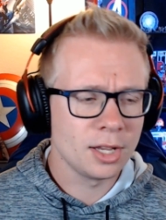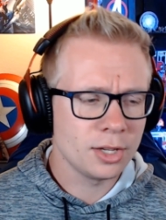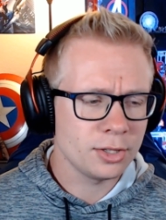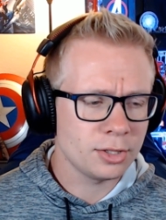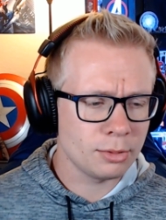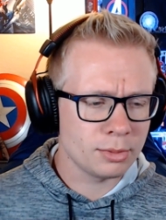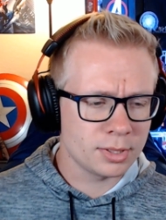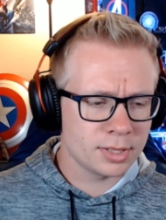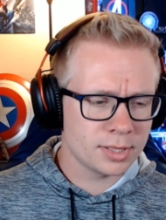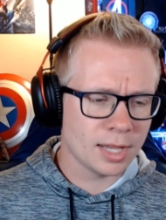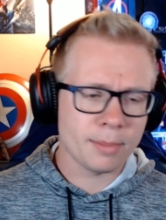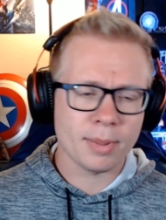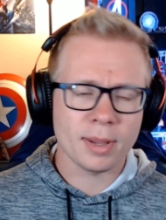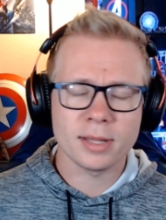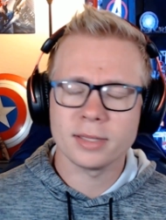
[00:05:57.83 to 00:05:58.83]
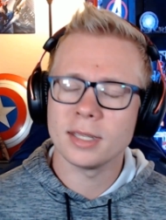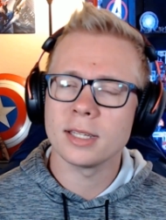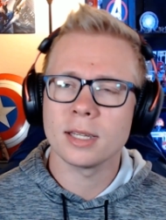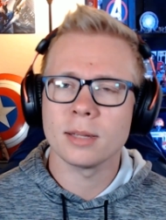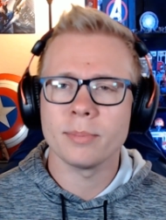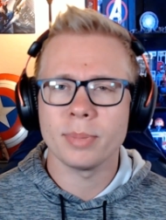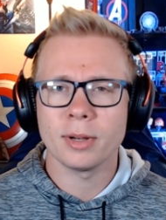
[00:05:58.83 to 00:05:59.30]
do a side-by-side
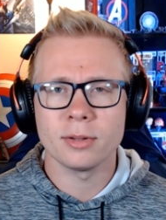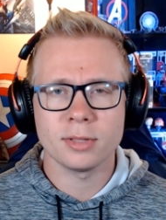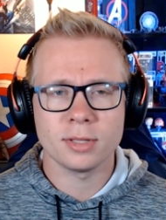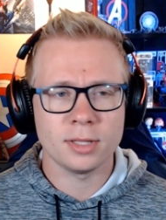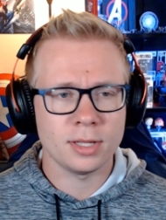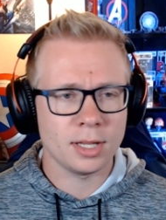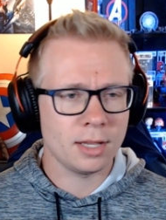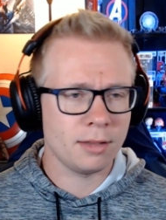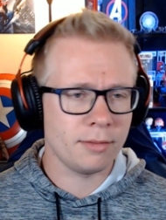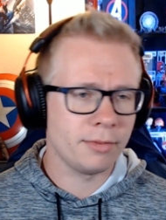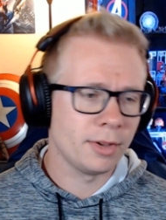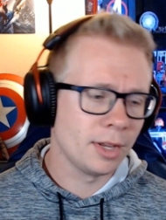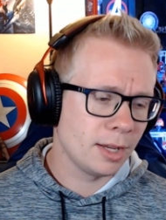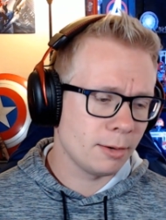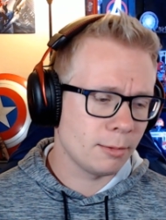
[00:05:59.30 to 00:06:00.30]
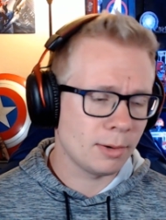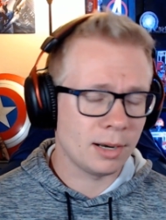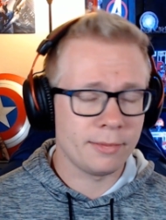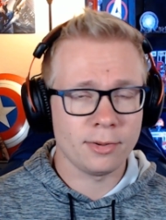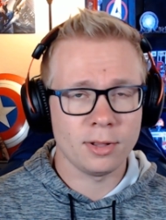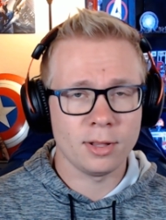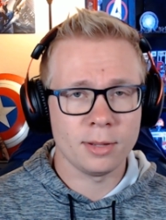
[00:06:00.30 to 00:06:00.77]
comparison of
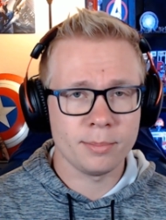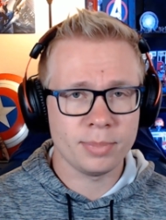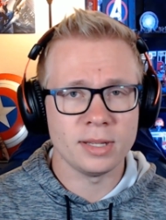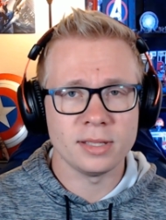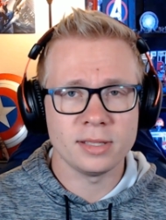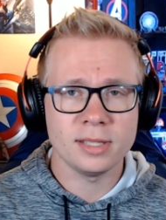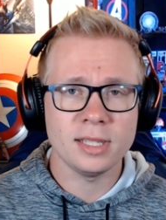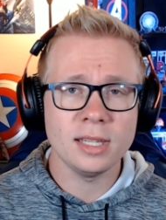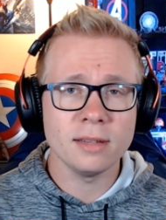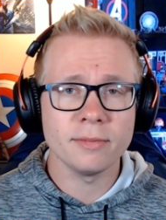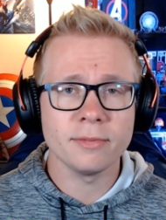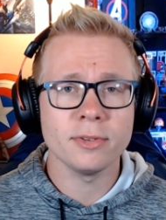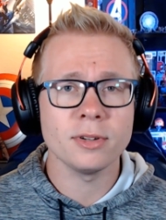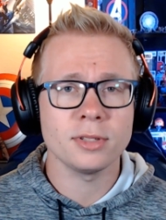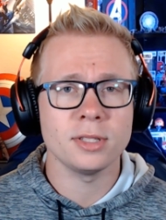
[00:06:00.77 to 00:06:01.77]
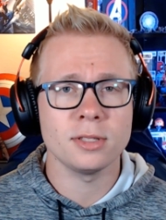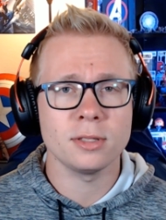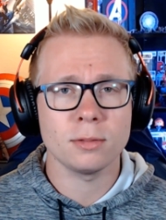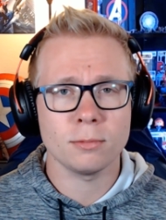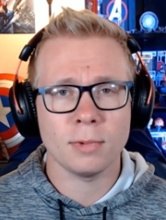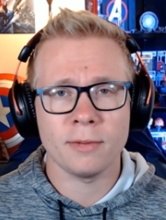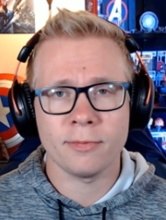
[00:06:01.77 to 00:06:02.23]
Redfall on PC versus
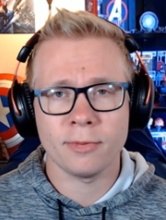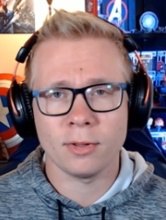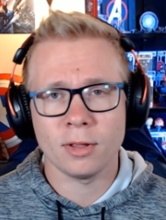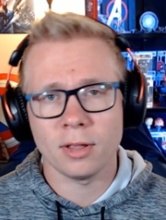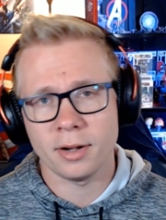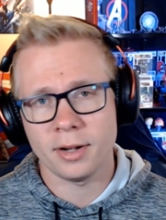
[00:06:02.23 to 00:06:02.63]
Redfall on